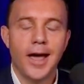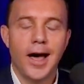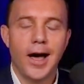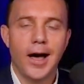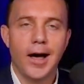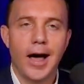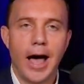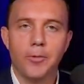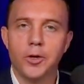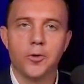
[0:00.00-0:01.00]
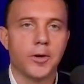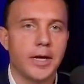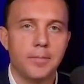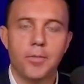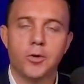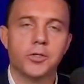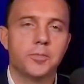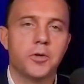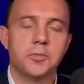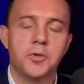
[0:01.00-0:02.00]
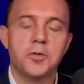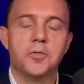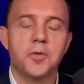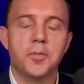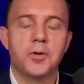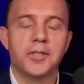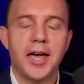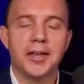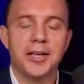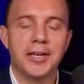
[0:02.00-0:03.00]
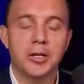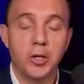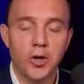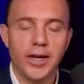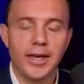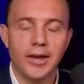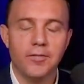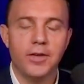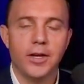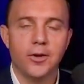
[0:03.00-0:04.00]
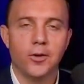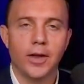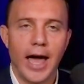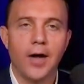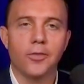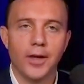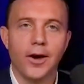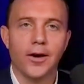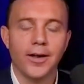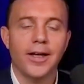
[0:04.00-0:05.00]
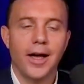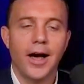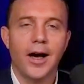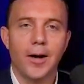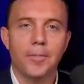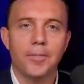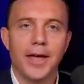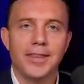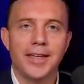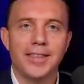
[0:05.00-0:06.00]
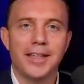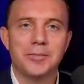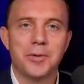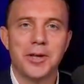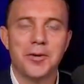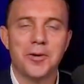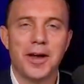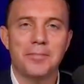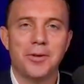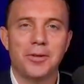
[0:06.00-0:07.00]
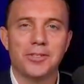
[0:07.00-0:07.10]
Uh, I would agree. Most most beautiful, most elegant looking vehicle out there um, that that that's pretty incredible.